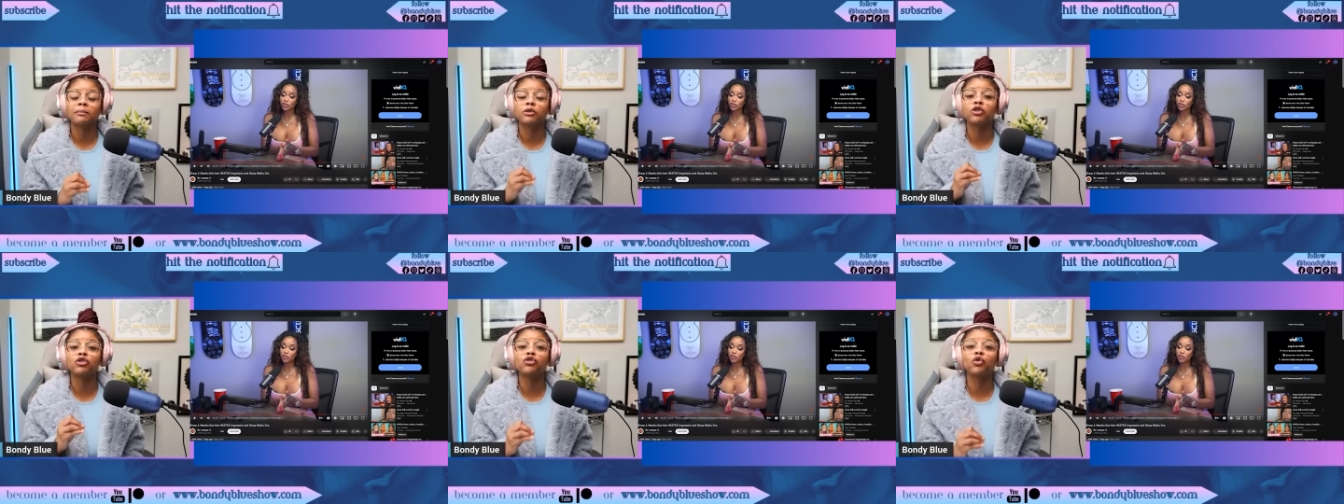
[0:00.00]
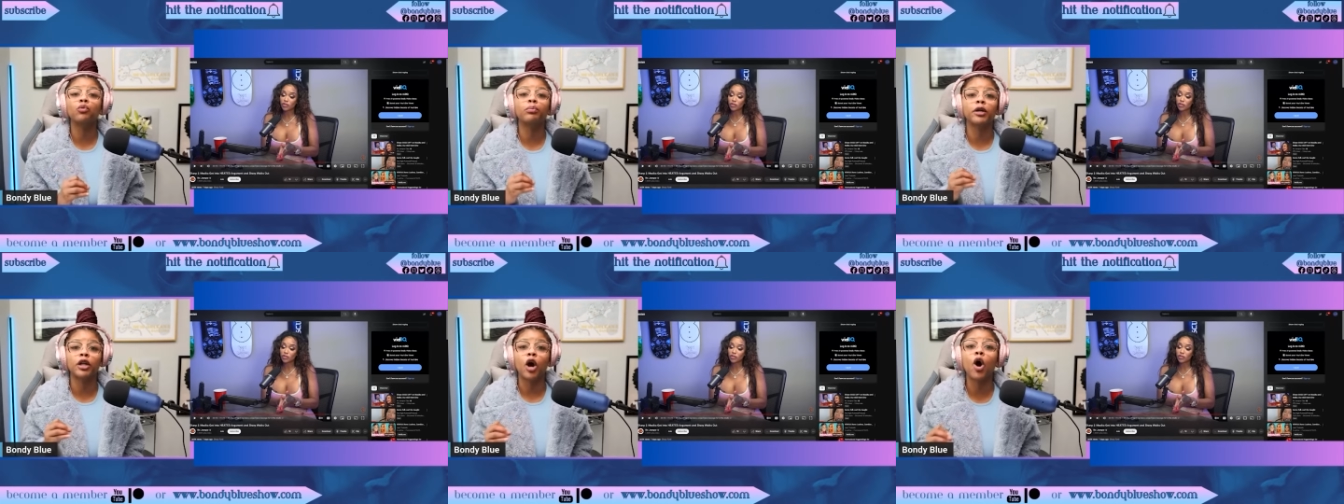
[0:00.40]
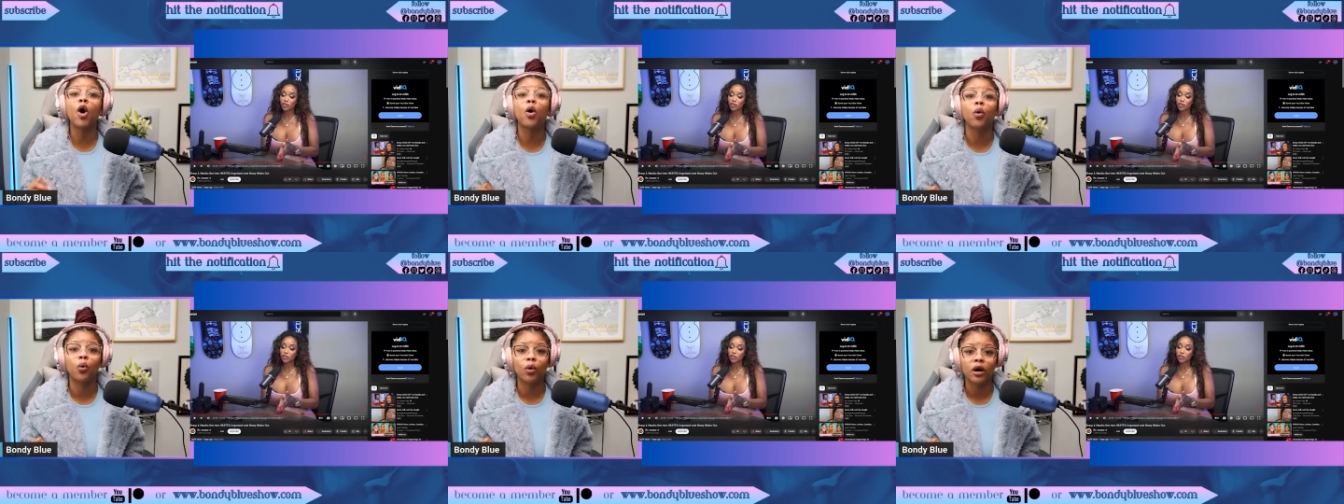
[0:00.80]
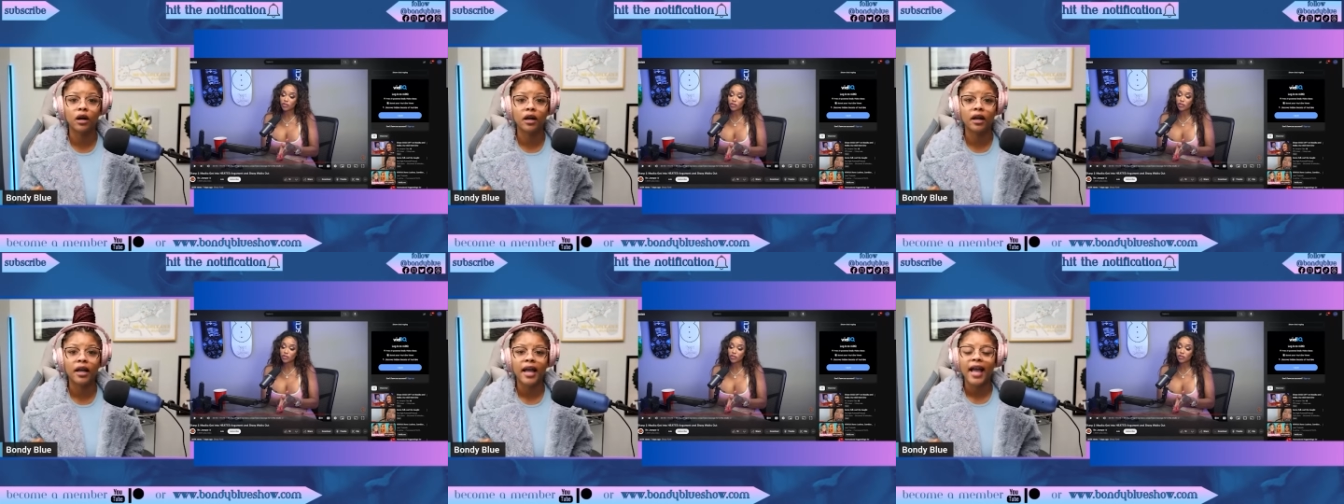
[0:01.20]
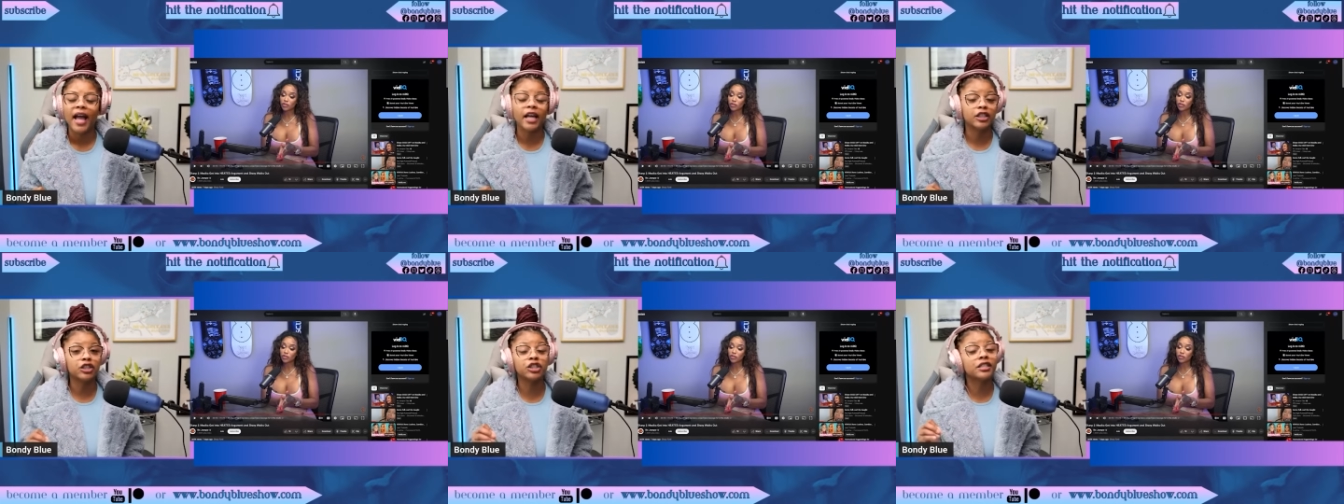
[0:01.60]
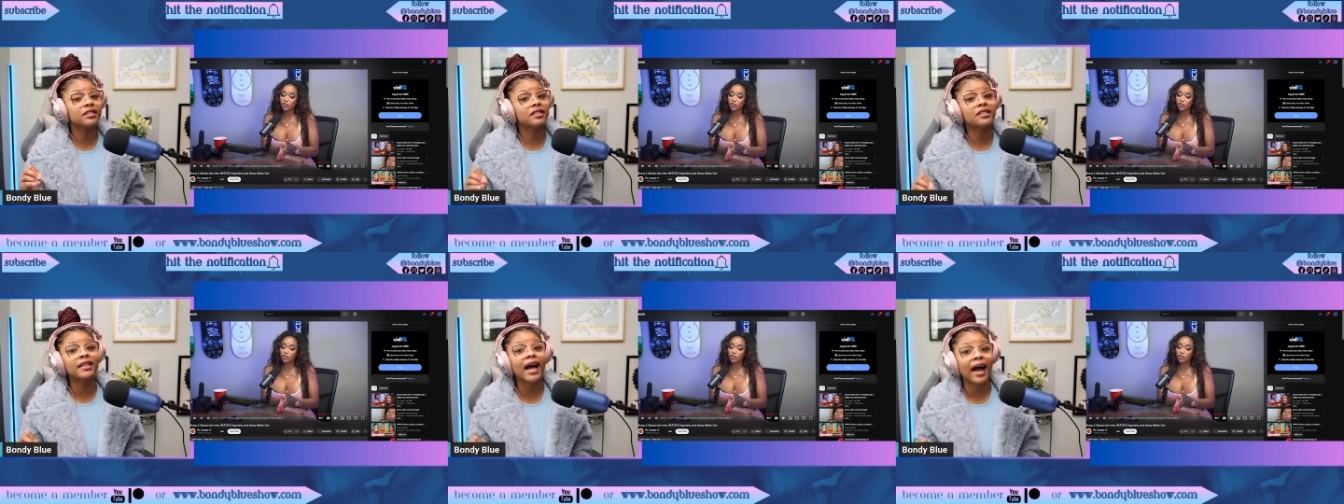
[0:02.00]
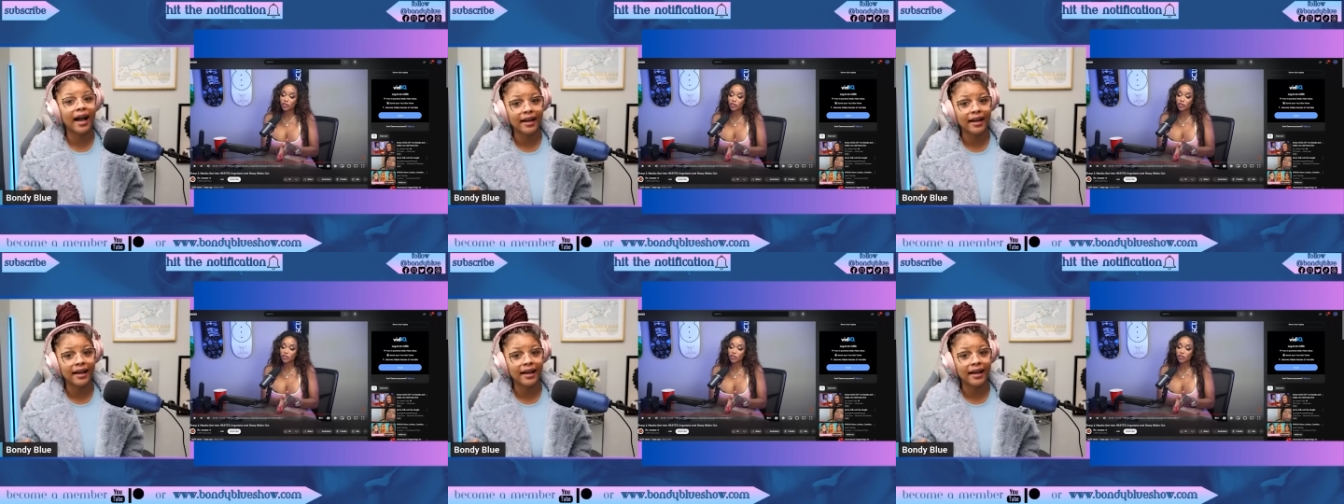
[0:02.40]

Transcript: stupid hoe, and she's not.